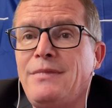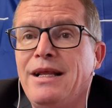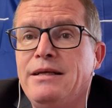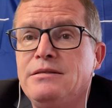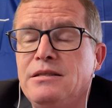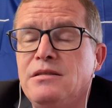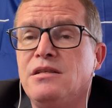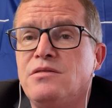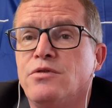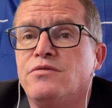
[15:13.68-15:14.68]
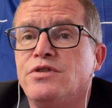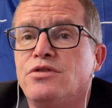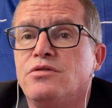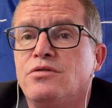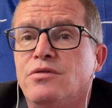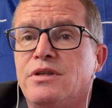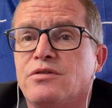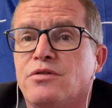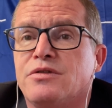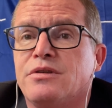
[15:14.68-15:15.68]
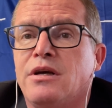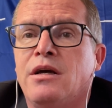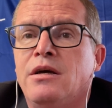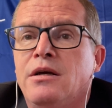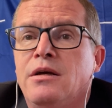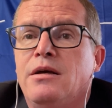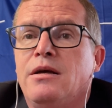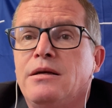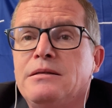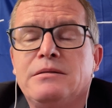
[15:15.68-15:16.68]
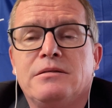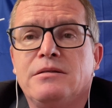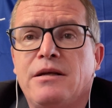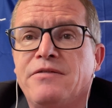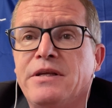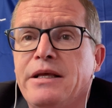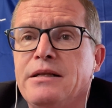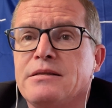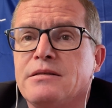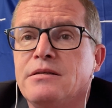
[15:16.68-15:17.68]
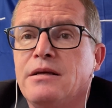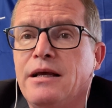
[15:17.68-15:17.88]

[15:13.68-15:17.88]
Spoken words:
And this is what we should do as Austria, and nothing else.